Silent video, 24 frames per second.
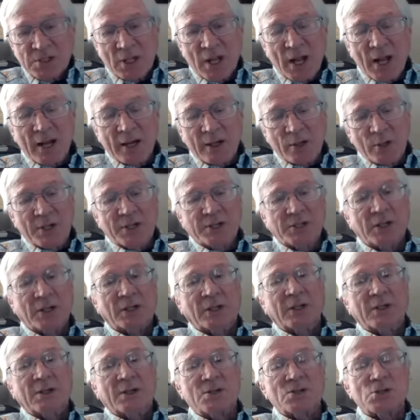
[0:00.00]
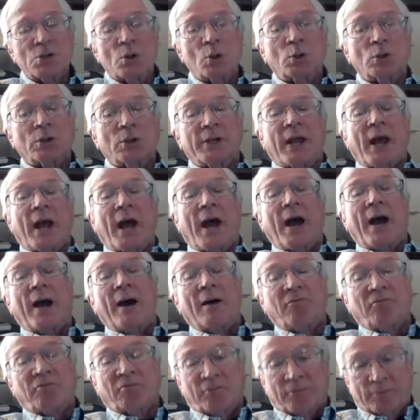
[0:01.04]
lottery ticket is only
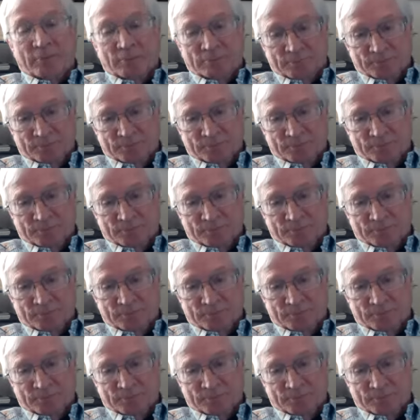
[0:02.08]
half.